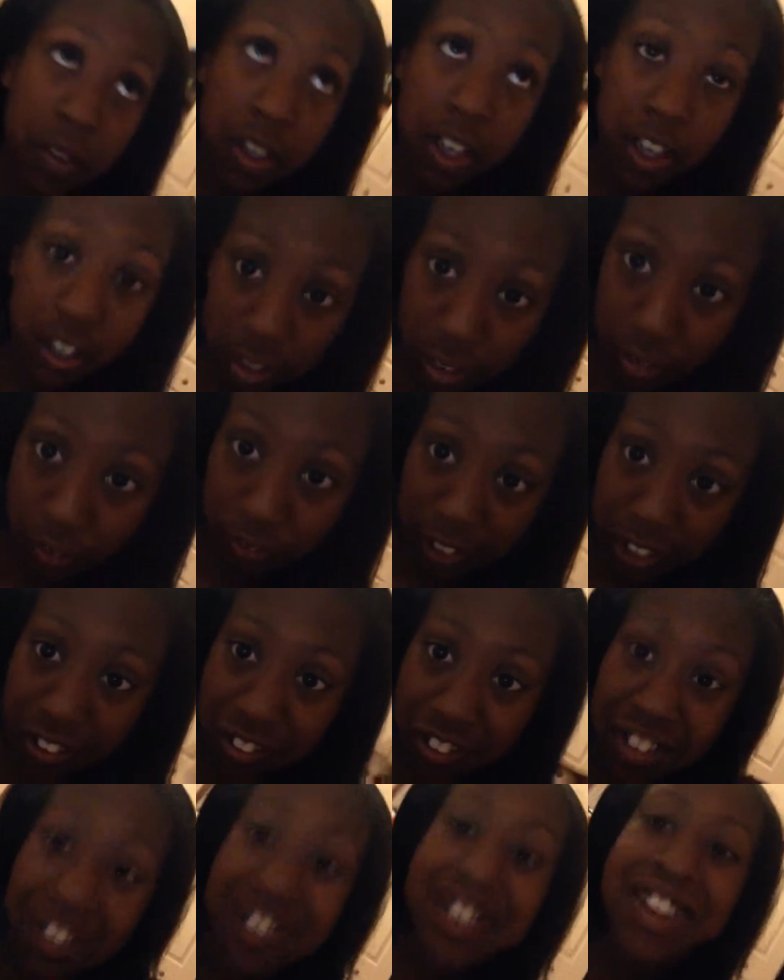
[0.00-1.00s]

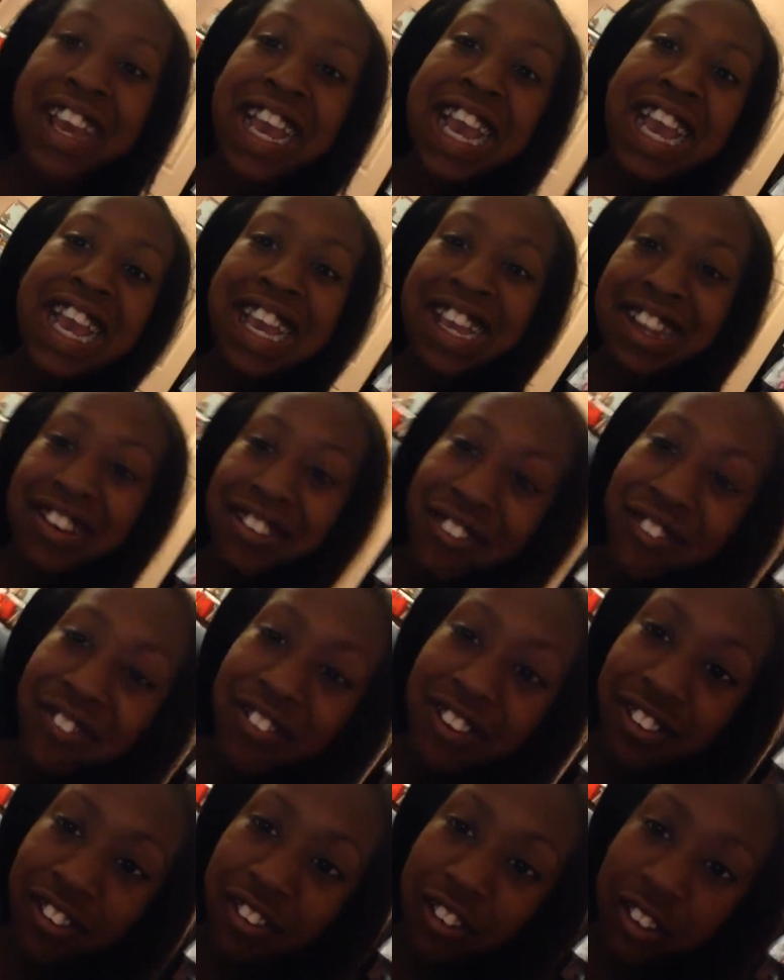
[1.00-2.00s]
intervention.
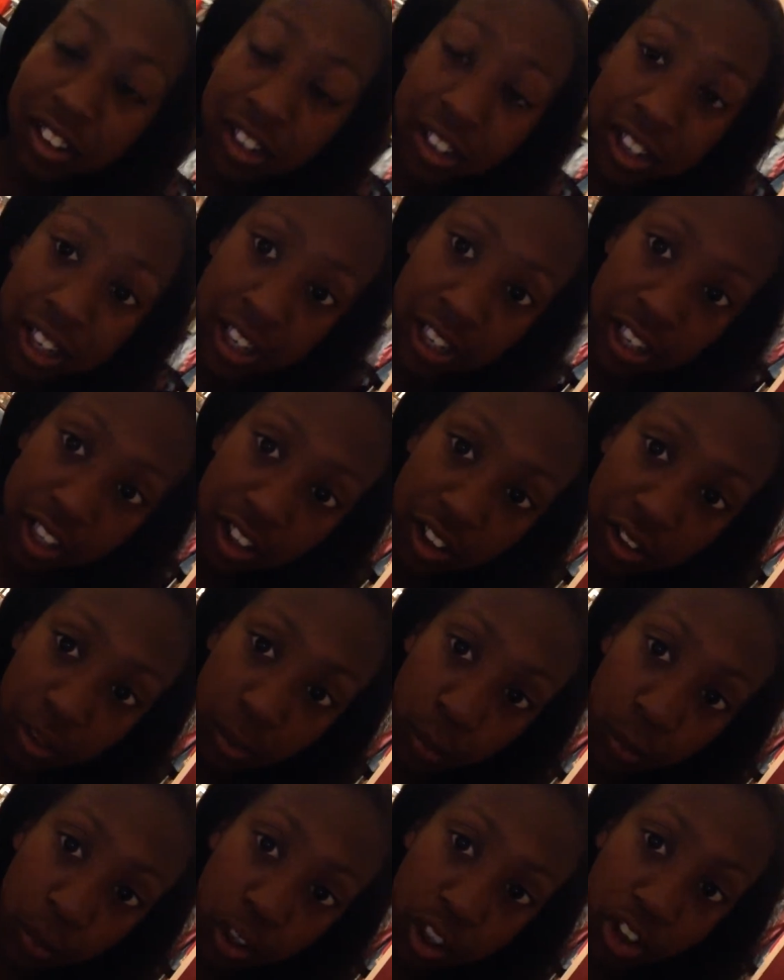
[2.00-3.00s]
Intervention is
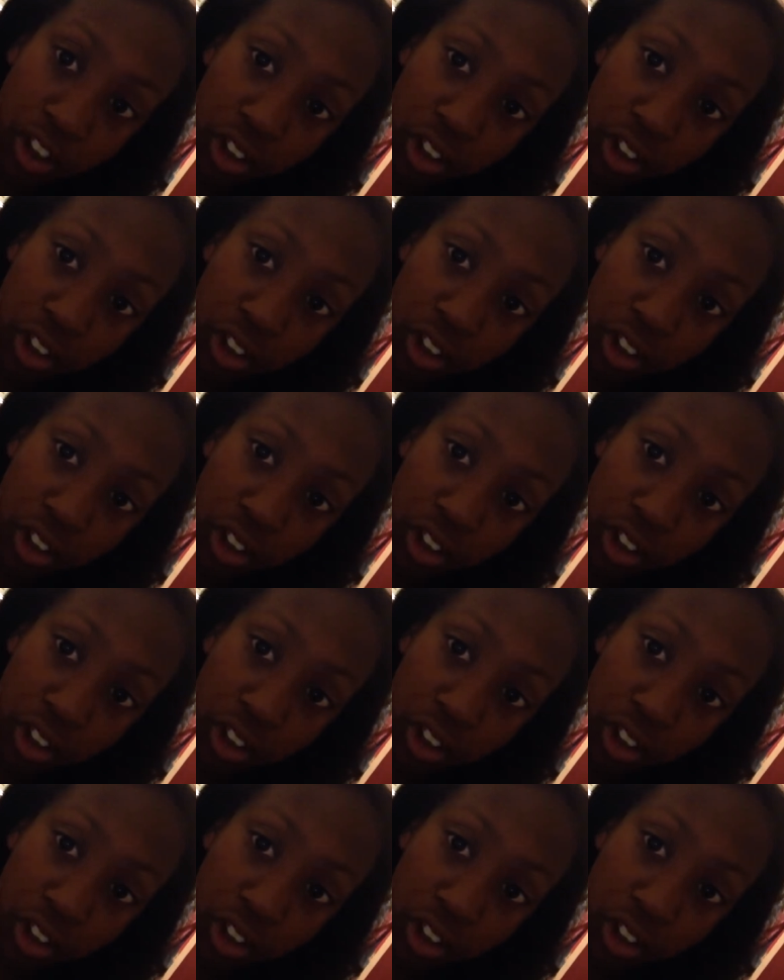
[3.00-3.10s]
when